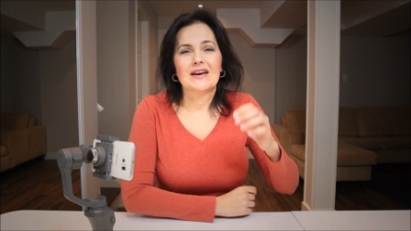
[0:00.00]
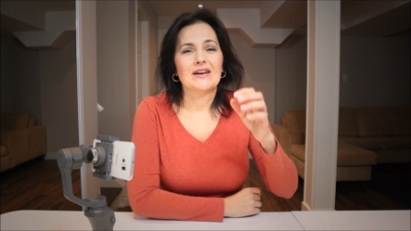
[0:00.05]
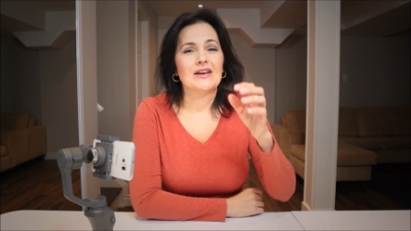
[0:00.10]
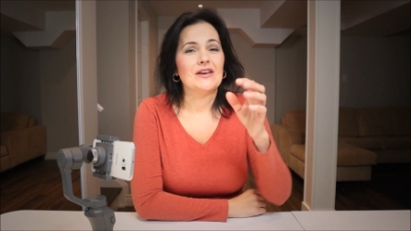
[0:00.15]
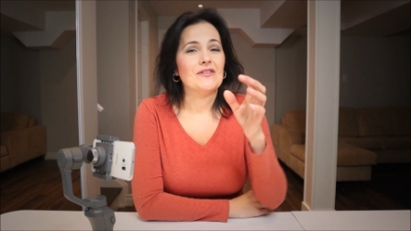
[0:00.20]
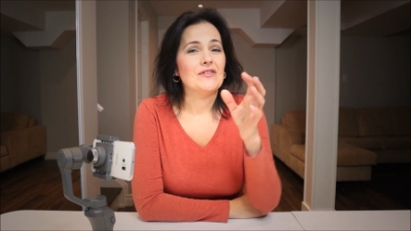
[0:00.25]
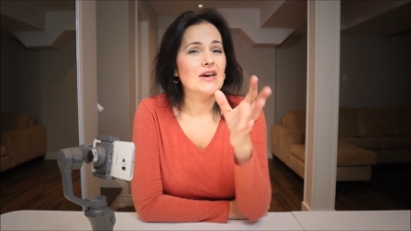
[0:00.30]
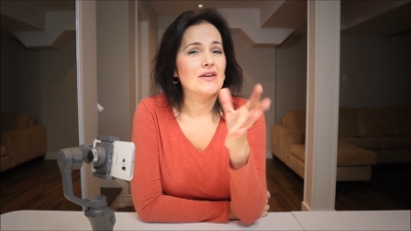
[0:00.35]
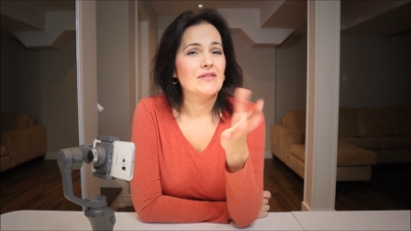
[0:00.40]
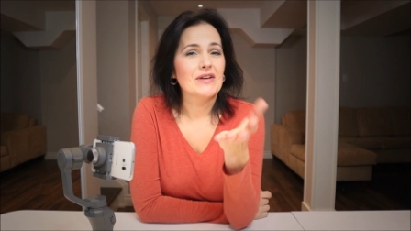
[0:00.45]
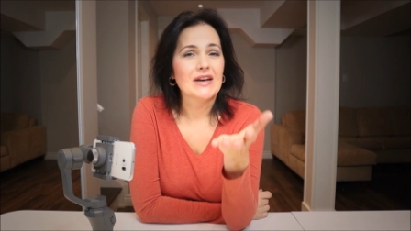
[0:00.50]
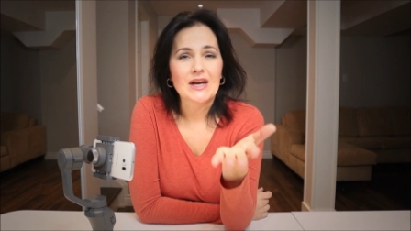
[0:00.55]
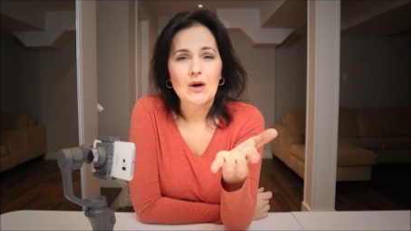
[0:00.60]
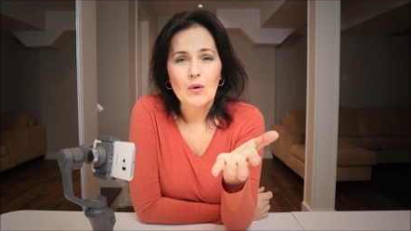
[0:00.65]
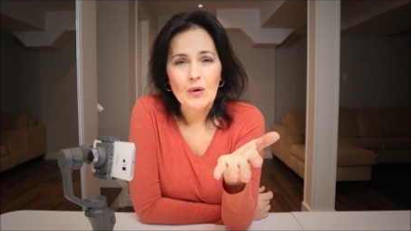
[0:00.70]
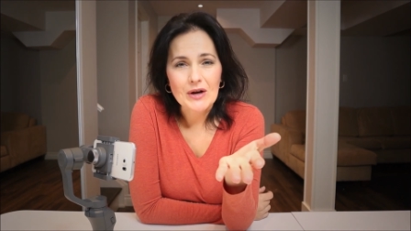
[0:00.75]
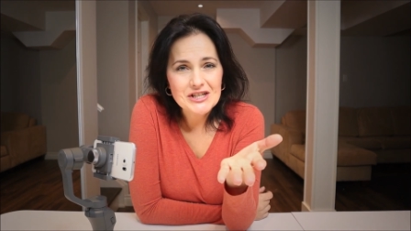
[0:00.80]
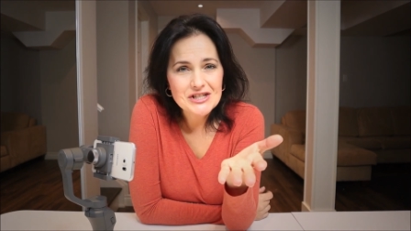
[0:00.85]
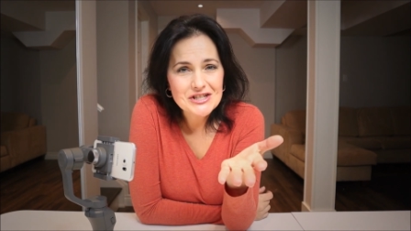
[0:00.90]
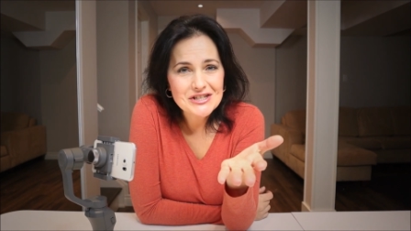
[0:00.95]
If you have any
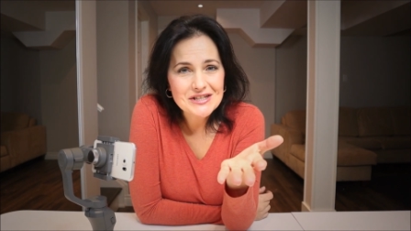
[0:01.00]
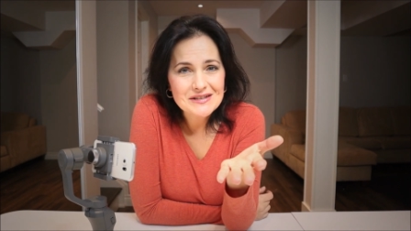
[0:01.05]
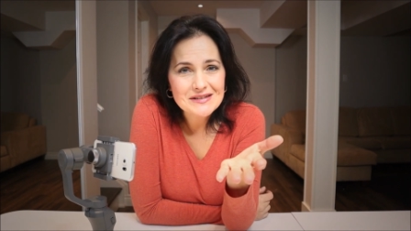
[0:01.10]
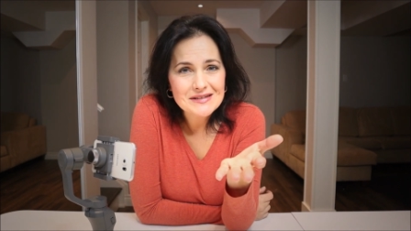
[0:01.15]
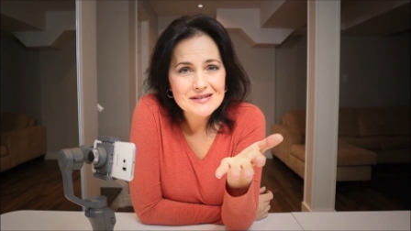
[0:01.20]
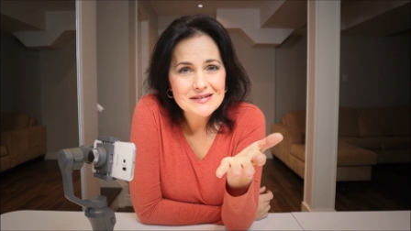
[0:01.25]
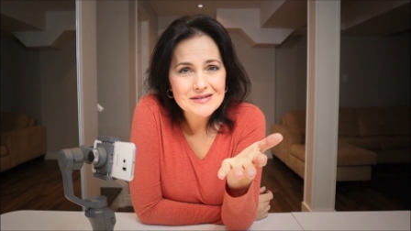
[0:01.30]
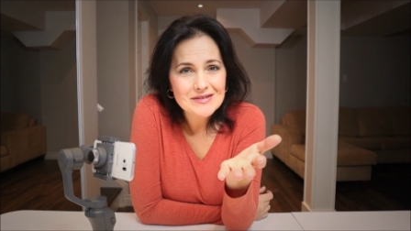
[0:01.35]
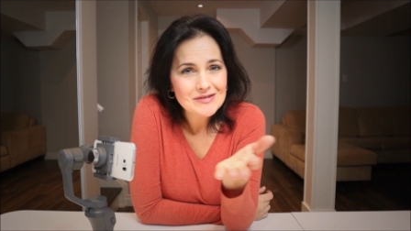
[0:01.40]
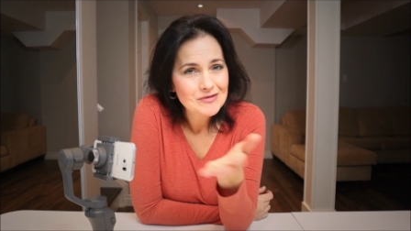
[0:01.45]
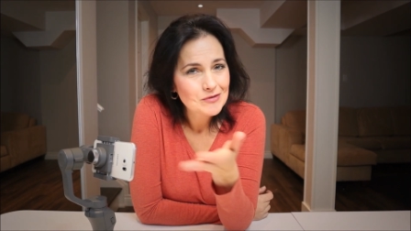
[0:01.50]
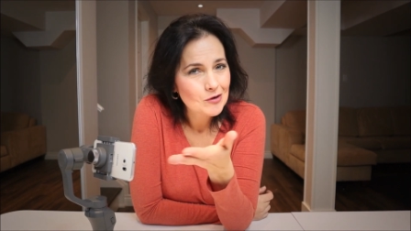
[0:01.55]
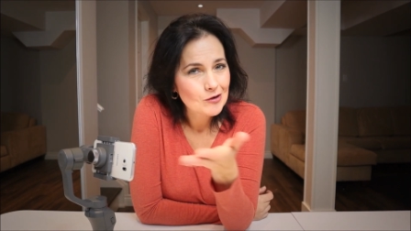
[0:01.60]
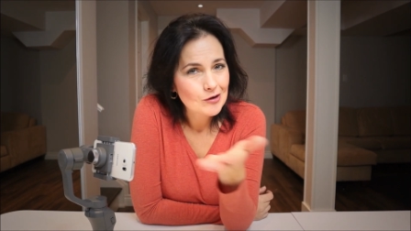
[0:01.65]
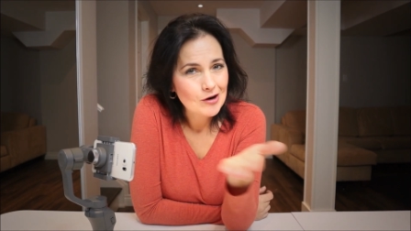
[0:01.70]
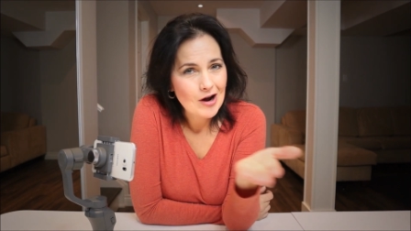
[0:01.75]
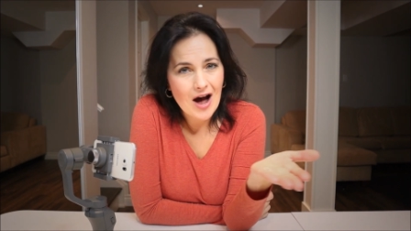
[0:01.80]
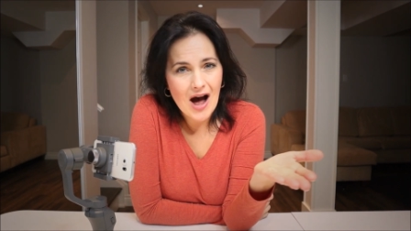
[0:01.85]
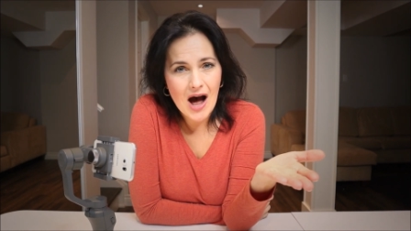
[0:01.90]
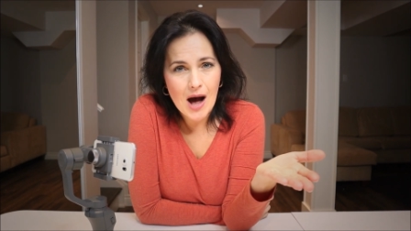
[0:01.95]
questions
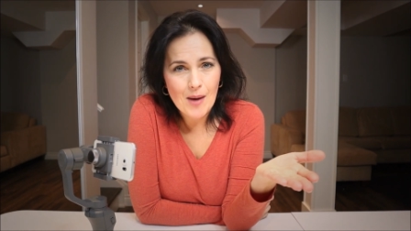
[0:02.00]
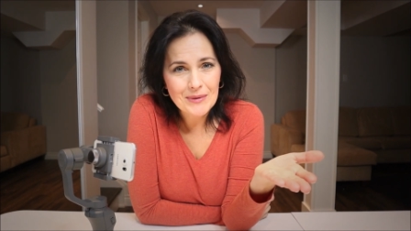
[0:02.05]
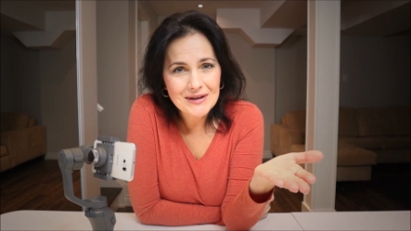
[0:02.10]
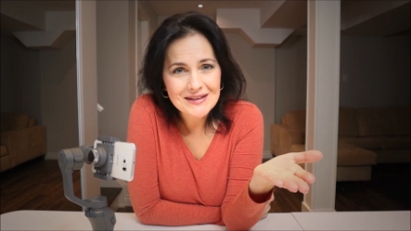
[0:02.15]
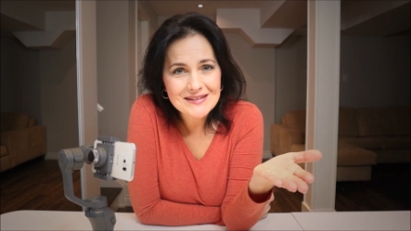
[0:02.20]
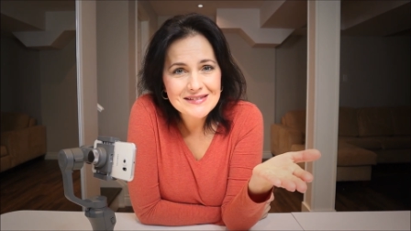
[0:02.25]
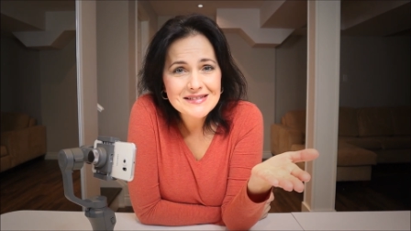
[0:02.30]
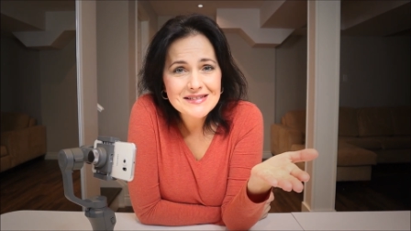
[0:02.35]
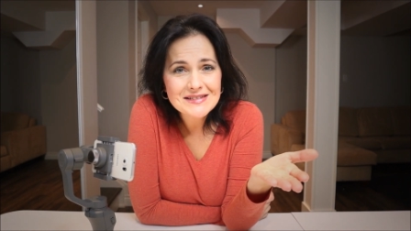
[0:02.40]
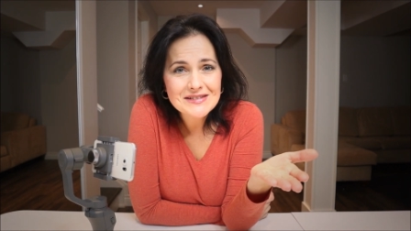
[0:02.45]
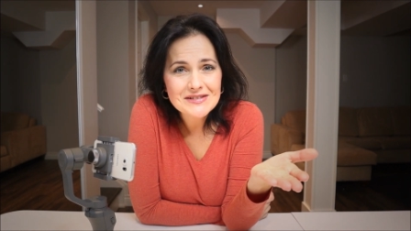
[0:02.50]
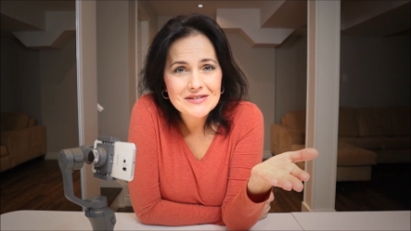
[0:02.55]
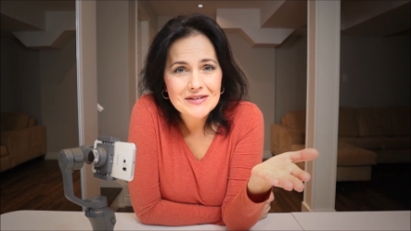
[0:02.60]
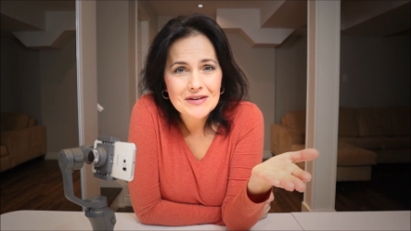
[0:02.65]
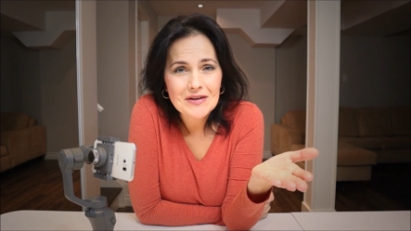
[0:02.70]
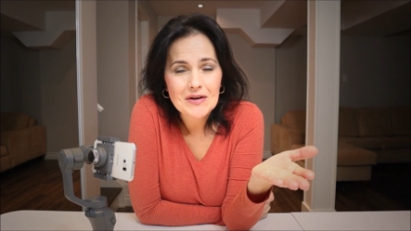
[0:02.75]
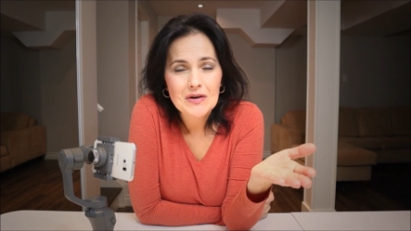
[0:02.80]
or comments,